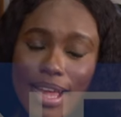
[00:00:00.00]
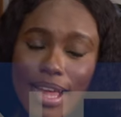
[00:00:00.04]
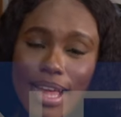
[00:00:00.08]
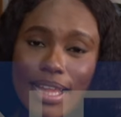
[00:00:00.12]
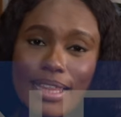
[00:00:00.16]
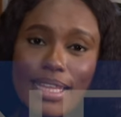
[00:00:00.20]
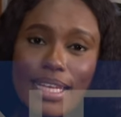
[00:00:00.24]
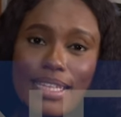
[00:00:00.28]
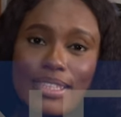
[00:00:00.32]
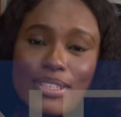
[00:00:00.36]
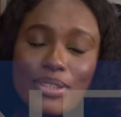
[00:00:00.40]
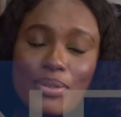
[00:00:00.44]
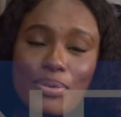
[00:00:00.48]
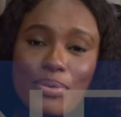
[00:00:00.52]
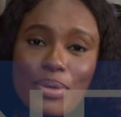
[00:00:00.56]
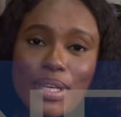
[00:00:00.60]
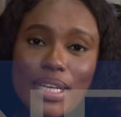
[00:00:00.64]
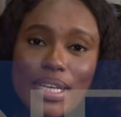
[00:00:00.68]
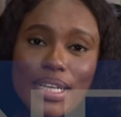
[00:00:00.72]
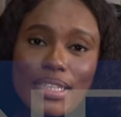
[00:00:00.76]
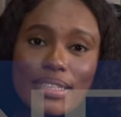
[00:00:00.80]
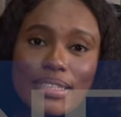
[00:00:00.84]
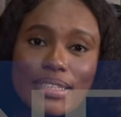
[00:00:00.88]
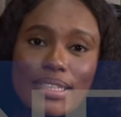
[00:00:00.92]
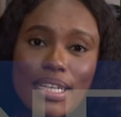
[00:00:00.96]
And that's all we
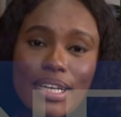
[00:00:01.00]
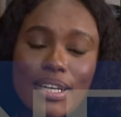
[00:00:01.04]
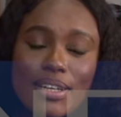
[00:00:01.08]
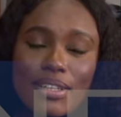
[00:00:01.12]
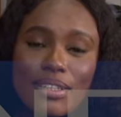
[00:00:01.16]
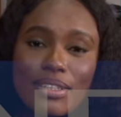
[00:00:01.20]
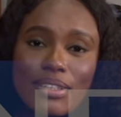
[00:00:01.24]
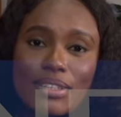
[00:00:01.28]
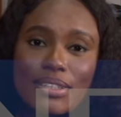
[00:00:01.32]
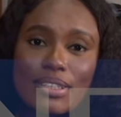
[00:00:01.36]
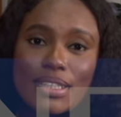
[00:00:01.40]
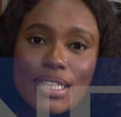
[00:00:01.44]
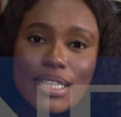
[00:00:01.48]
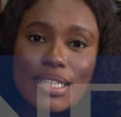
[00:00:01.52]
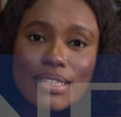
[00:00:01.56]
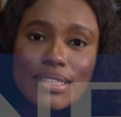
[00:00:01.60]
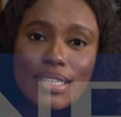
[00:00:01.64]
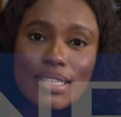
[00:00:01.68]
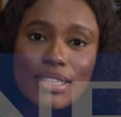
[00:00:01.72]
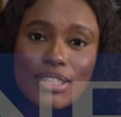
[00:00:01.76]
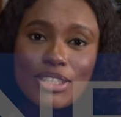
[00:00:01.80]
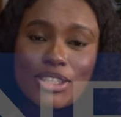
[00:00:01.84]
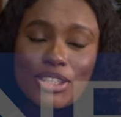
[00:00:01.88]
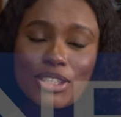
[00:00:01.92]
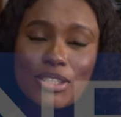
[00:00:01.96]
can take on today's
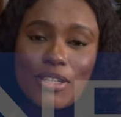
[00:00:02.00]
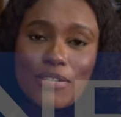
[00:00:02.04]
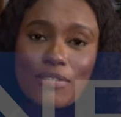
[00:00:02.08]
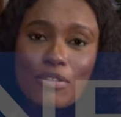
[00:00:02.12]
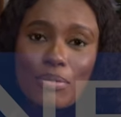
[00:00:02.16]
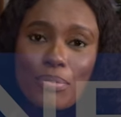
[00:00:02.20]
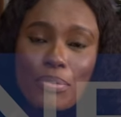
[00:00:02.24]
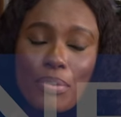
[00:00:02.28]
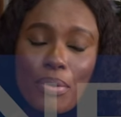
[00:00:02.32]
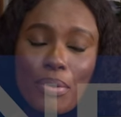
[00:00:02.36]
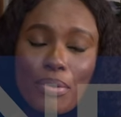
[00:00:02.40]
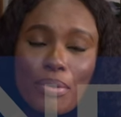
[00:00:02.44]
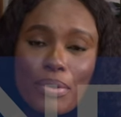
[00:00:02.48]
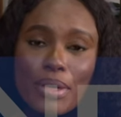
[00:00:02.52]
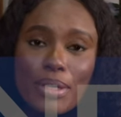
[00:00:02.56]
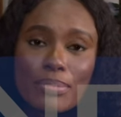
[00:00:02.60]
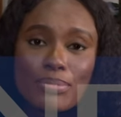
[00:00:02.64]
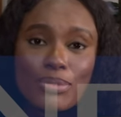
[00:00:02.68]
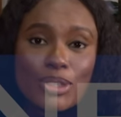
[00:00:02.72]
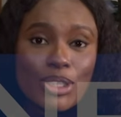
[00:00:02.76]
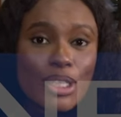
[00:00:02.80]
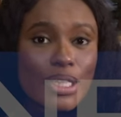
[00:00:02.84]
edition of the program.